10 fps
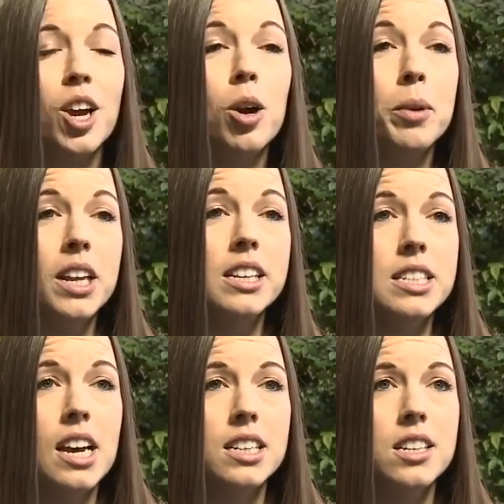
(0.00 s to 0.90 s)
OPD
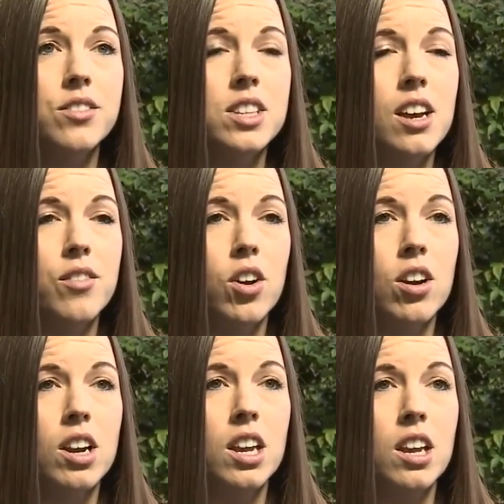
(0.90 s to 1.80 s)
detectives have
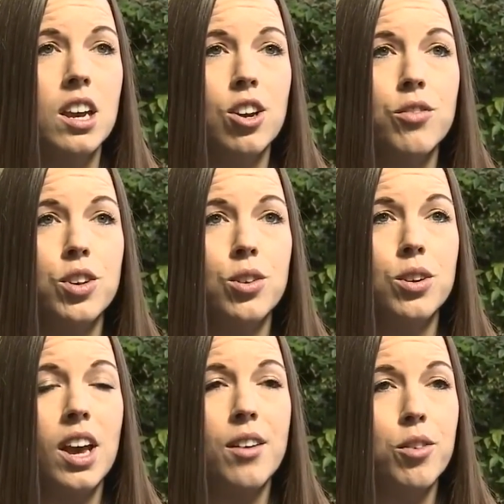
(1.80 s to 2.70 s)
already
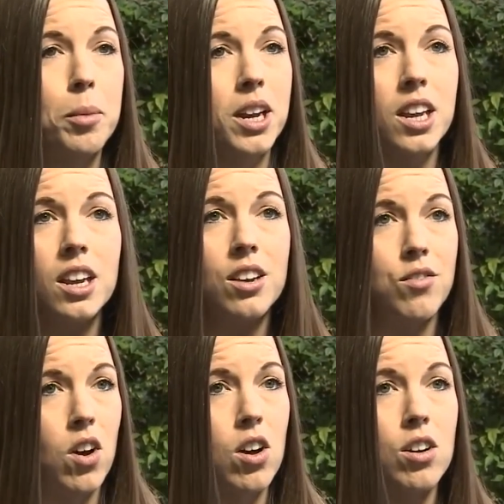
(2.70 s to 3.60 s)
interviewed everybody
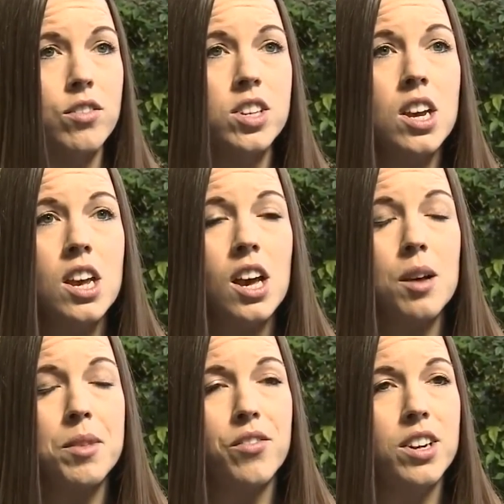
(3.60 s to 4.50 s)
involved.
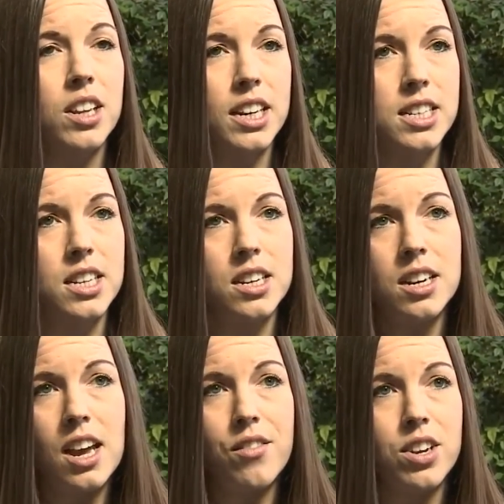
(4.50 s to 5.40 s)
Um, they've
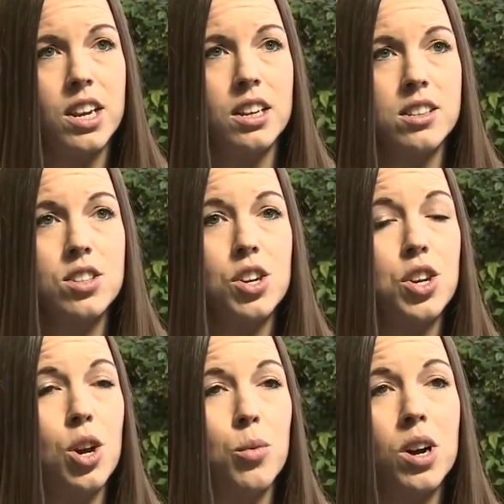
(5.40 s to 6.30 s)
collected evidence.
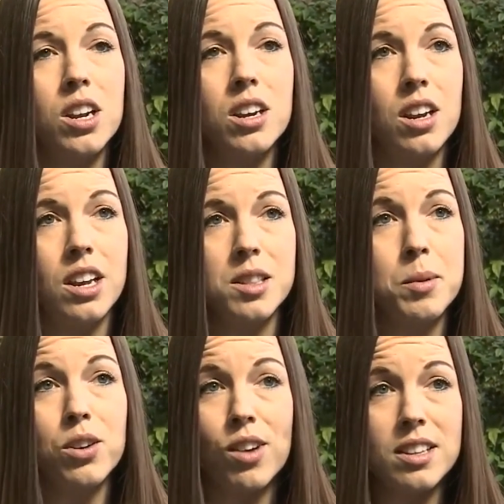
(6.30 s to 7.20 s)
No one has
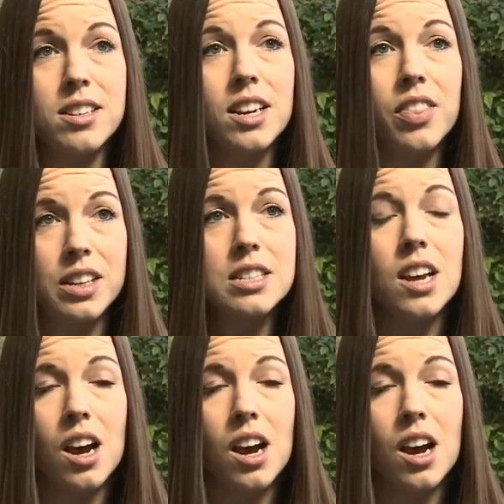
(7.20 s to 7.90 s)
been arrested at this